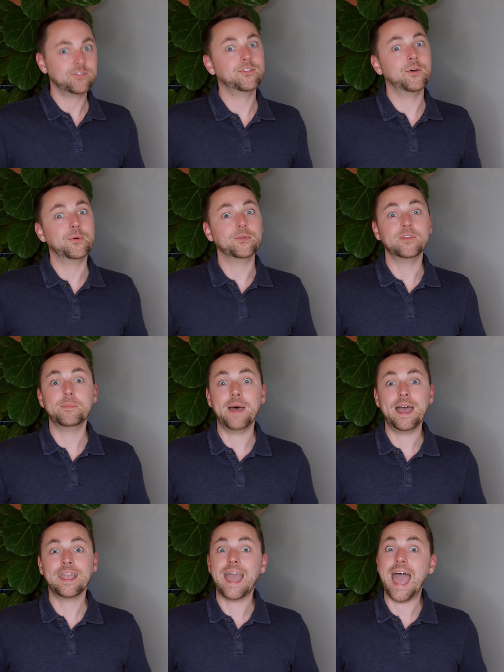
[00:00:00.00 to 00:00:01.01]
So sit
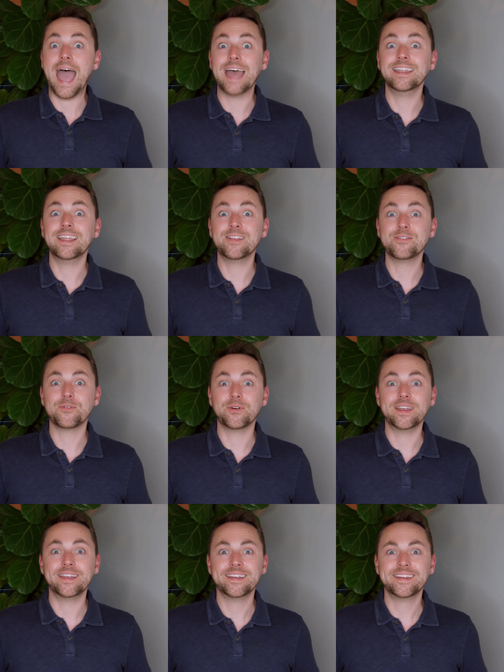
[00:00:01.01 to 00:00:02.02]
back and enjoy.
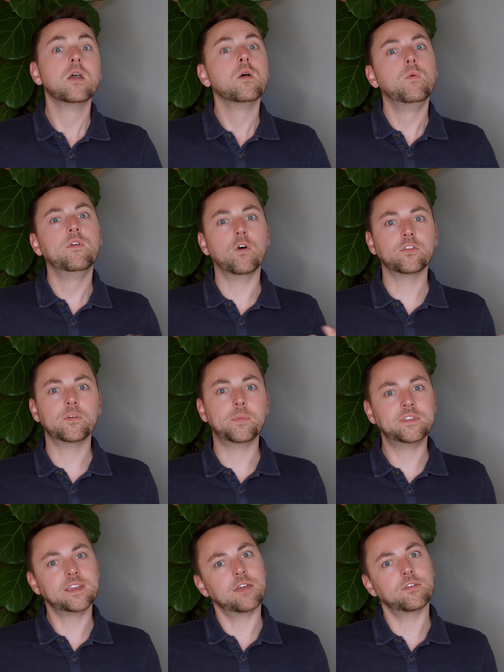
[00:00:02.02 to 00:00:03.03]
We've also put
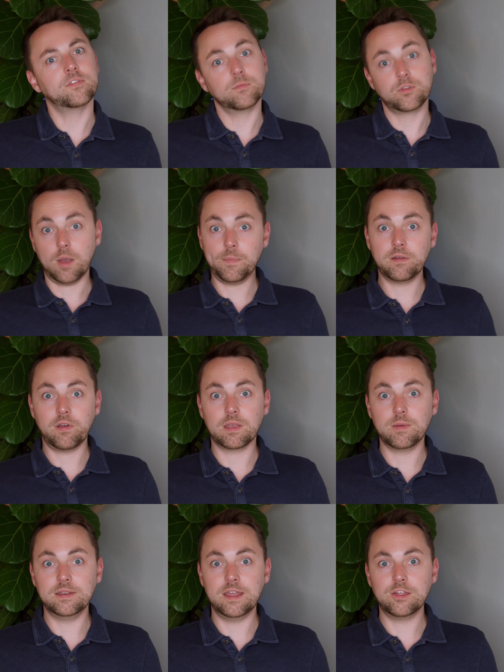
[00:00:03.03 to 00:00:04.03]
together some shopping
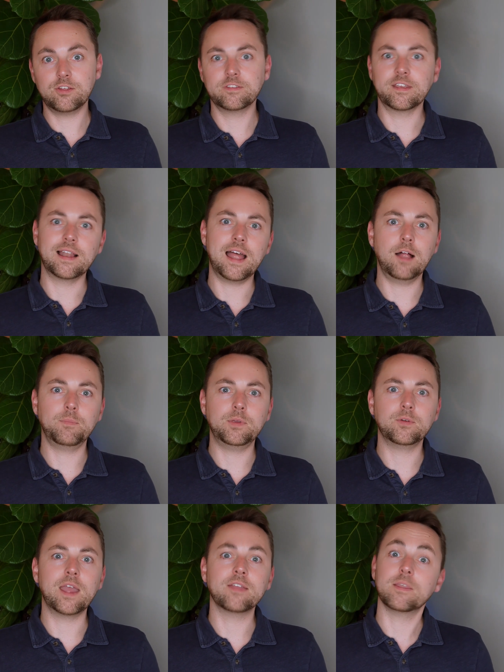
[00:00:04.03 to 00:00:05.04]
recommendations that'll help you
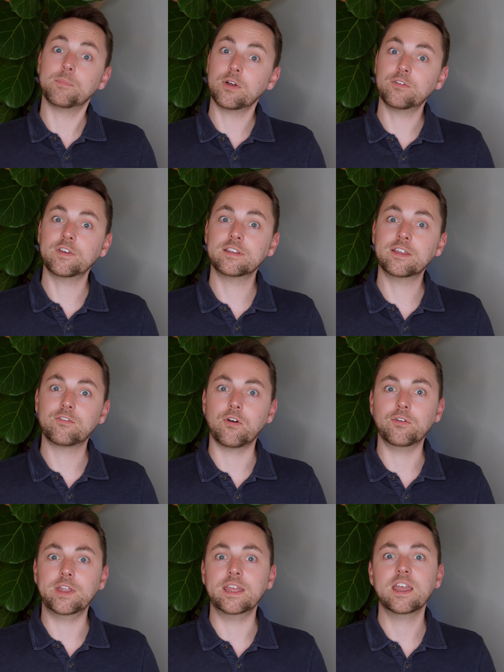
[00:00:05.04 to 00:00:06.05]
get the perfect
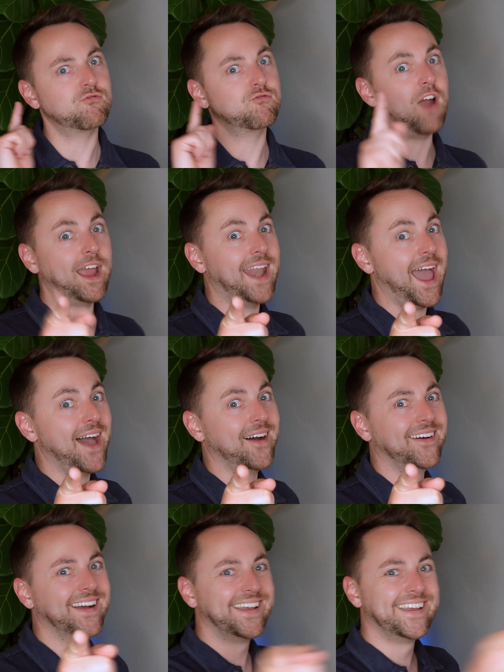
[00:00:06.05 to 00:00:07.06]
Negroni right now.
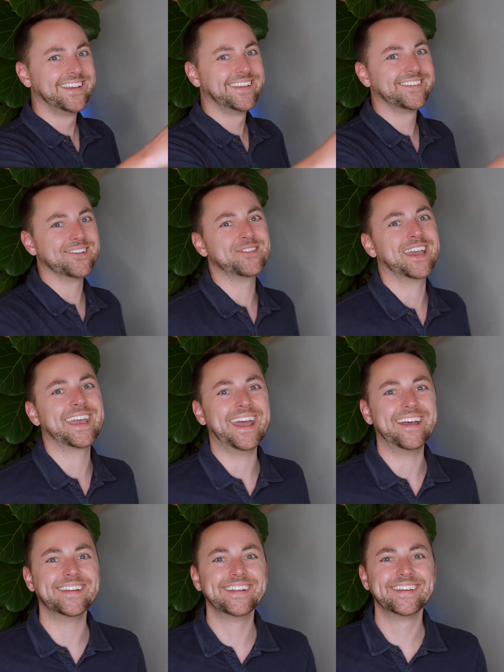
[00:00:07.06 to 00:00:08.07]
So check it
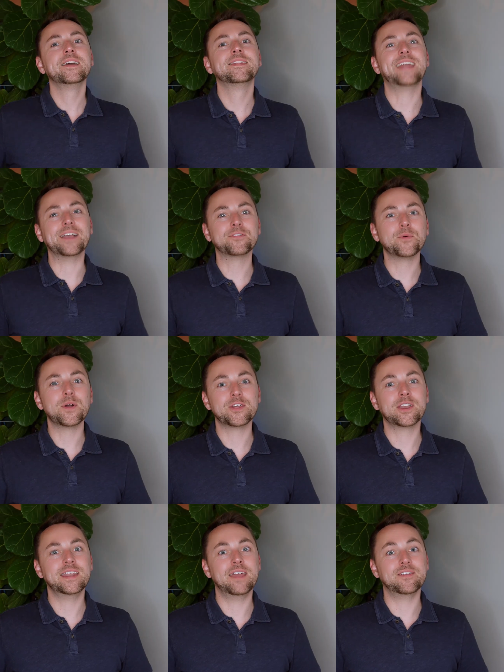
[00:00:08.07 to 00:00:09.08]
out. Thanks for watching
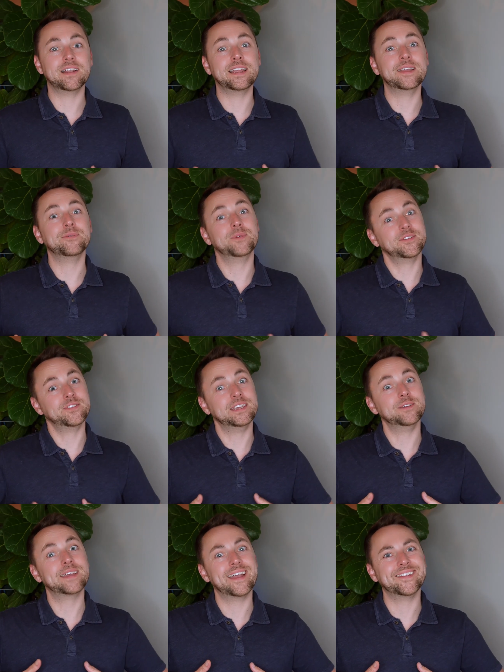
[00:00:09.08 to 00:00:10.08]
Inevitally. We'll see
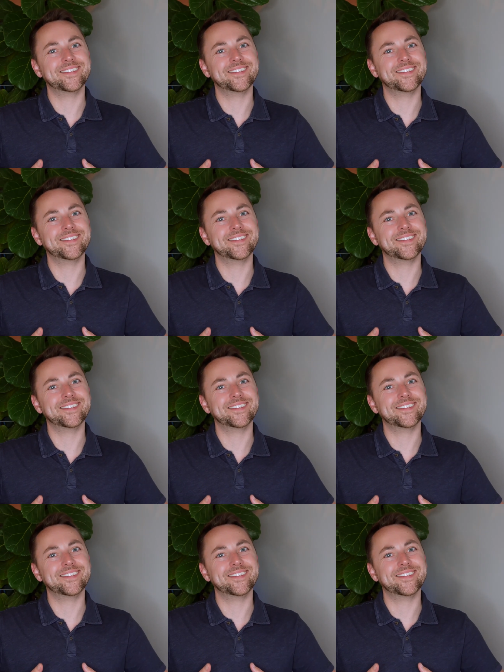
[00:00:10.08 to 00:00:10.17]
you again